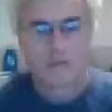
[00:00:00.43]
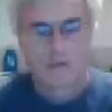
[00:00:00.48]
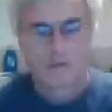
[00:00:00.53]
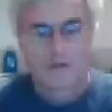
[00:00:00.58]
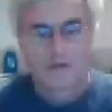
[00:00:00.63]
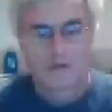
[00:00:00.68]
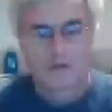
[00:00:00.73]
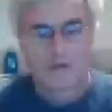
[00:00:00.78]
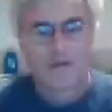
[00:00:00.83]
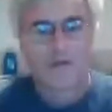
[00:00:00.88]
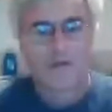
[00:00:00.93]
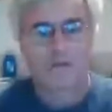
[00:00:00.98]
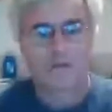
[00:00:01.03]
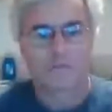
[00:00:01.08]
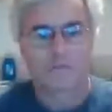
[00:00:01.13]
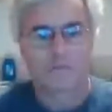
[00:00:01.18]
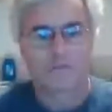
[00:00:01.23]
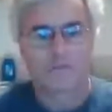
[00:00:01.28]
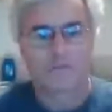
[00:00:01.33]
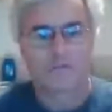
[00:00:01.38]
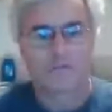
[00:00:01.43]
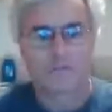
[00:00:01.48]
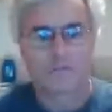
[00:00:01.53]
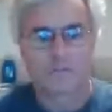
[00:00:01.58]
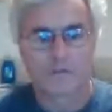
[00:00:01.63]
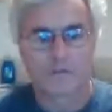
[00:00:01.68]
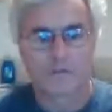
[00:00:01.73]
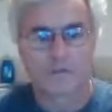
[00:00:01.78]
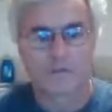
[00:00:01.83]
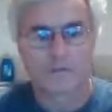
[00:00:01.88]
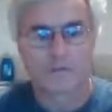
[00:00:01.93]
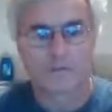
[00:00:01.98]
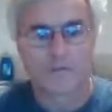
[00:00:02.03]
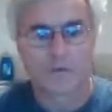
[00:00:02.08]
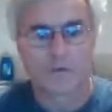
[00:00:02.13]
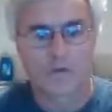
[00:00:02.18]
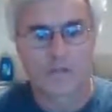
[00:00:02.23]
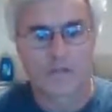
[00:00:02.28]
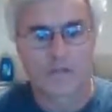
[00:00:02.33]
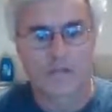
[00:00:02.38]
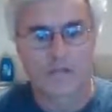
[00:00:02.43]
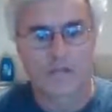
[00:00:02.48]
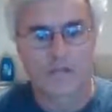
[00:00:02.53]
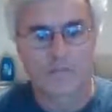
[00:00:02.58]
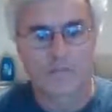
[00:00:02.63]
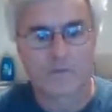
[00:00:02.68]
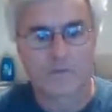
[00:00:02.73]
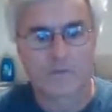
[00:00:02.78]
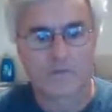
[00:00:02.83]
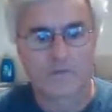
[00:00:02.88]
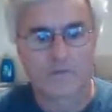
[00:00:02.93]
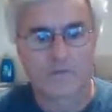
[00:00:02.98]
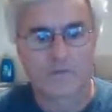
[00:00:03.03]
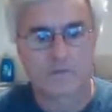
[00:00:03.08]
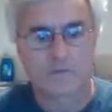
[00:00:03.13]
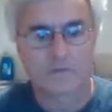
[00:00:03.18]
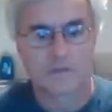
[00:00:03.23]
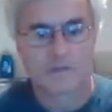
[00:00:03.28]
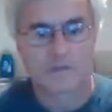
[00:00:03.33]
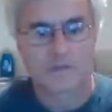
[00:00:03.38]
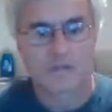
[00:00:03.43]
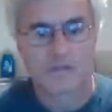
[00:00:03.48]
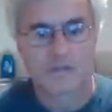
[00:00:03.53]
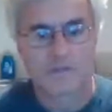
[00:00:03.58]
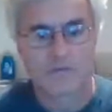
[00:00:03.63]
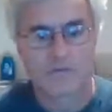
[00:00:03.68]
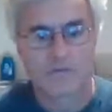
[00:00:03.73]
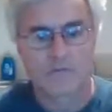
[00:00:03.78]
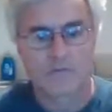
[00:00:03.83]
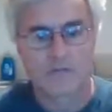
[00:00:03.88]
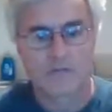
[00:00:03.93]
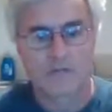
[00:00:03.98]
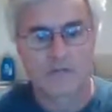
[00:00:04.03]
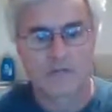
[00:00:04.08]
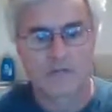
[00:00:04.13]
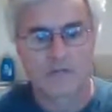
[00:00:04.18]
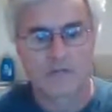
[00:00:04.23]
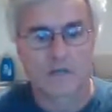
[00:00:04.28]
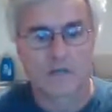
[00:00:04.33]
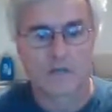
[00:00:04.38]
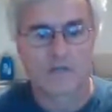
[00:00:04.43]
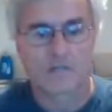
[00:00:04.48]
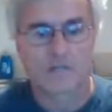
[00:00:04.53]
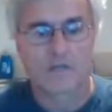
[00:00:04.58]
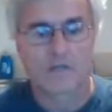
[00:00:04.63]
All right, Reggie Bowes for Line Moves, linemoves.com.